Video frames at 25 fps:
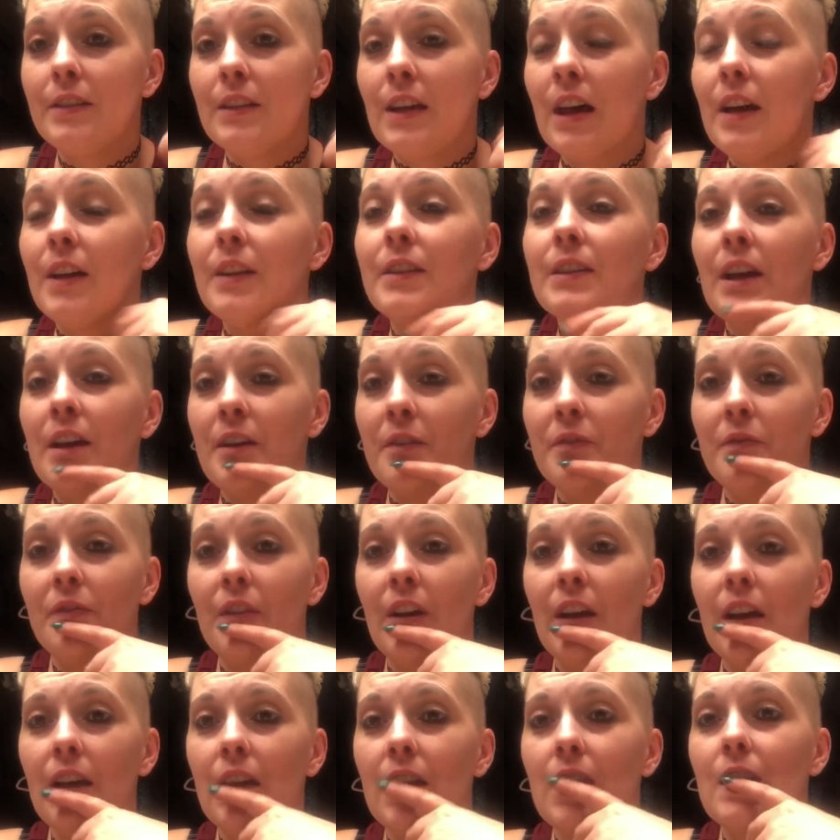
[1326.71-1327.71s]
that they
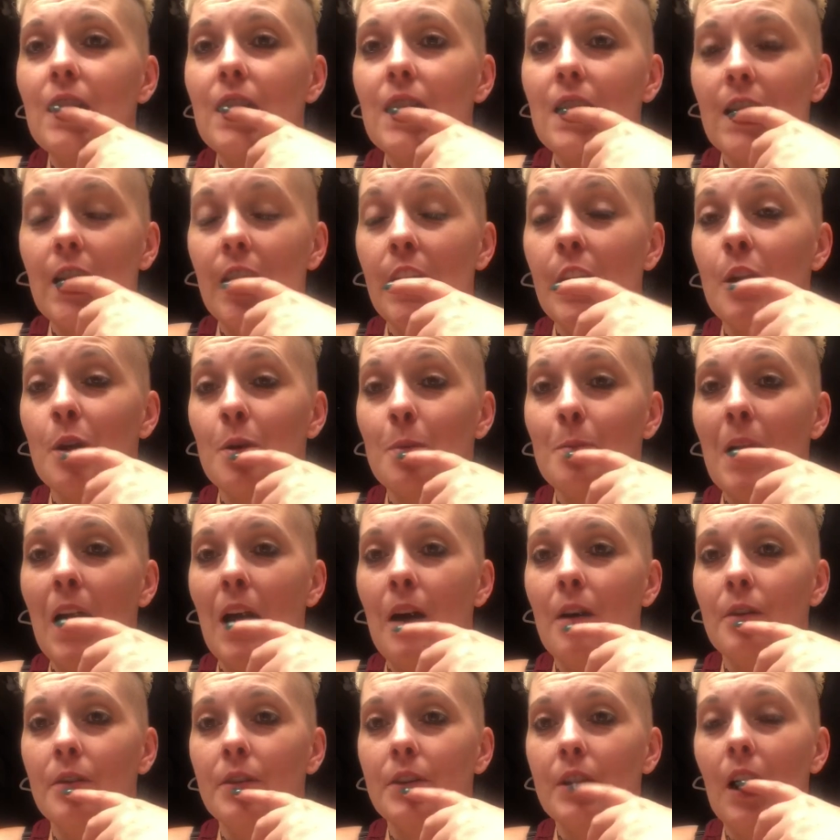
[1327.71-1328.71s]
fit to your
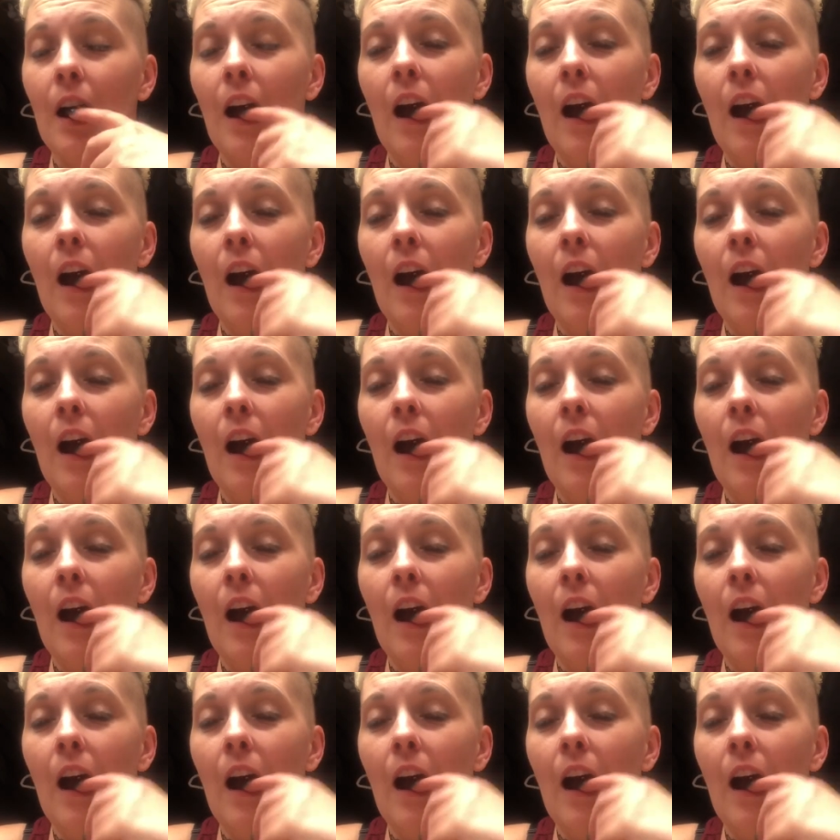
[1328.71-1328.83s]
mouth.